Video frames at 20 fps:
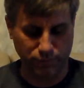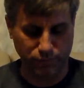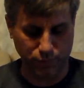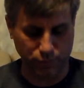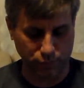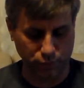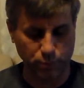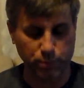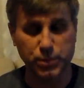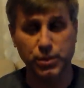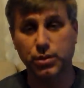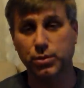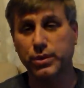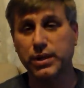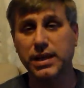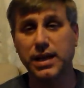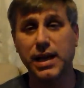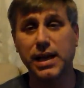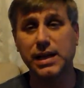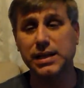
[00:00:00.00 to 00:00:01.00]
If your group's
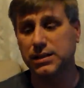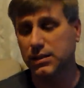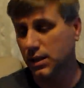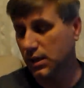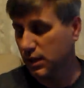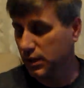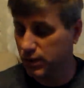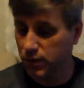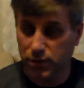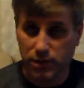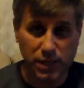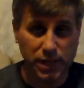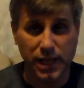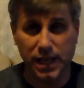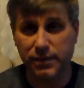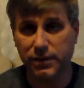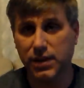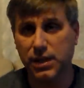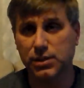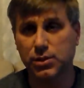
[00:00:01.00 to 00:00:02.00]
three guys, you need to
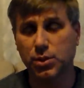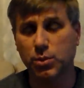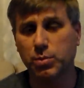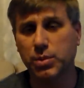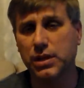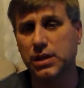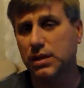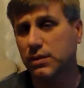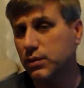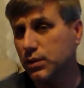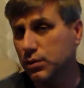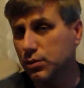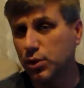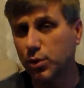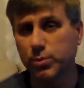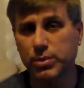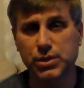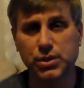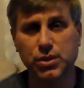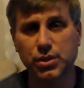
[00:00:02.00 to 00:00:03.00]
have an SOP. If your
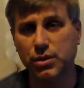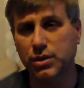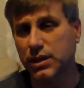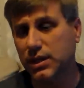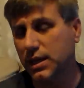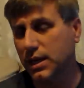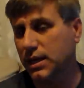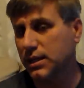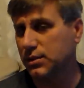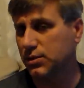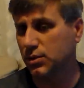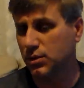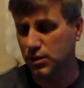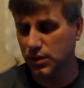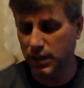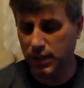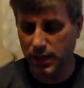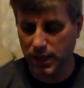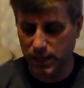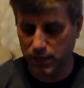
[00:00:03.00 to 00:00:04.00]
group is 30 guys,
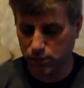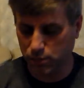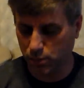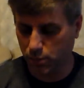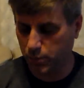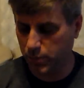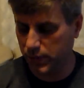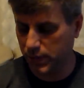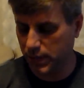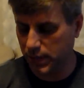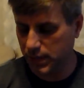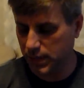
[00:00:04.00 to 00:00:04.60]
you need an SOP.